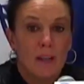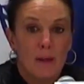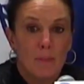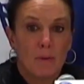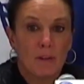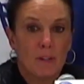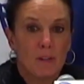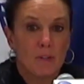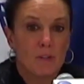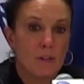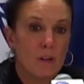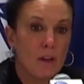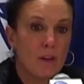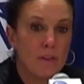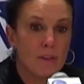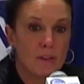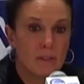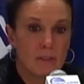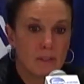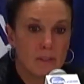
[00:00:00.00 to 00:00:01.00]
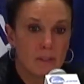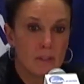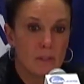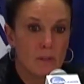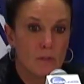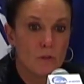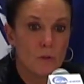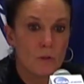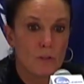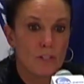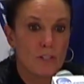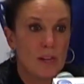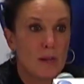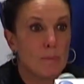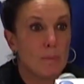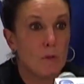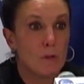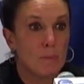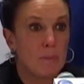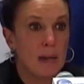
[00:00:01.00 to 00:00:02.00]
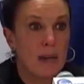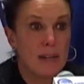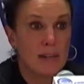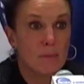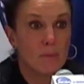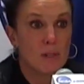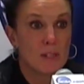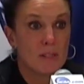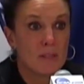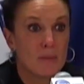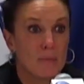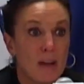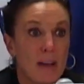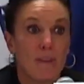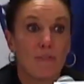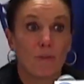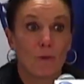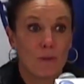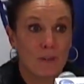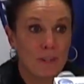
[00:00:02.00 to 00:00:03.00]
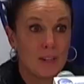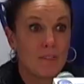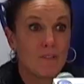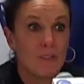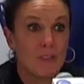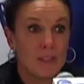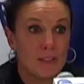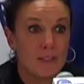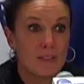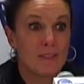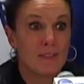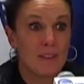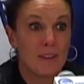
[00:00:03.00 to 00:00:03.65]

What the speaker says: But you saw that, you know, Georgetown pulled back and went to some half court defense.